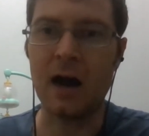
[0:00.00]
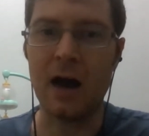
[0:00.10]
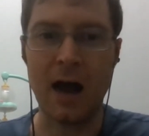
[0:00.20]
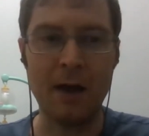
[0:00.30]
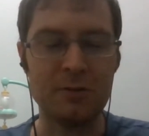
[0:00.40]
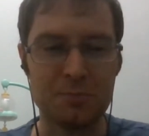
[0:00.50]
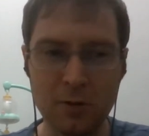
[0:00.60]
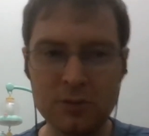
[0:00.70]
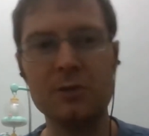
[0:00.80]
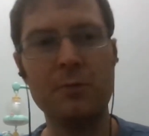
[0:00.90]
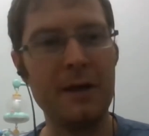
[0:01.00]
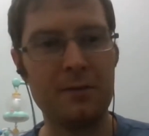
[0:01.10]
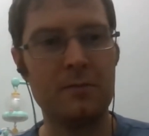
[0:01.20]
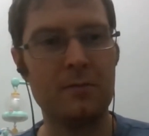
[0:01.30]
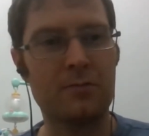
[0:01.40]
I was most of the way
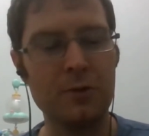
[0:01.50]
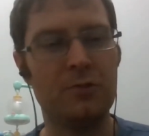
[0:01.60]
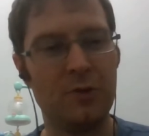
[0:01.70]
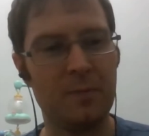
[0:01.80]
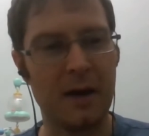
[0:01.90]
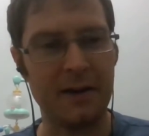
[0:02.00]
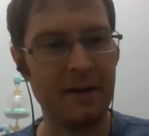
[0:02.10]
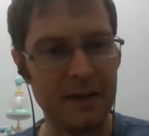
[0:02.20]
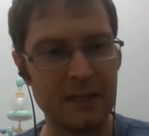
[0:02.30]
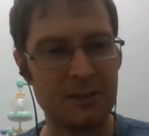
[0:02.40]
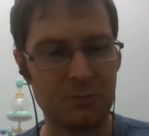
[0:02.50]
through doing mine in Egypt,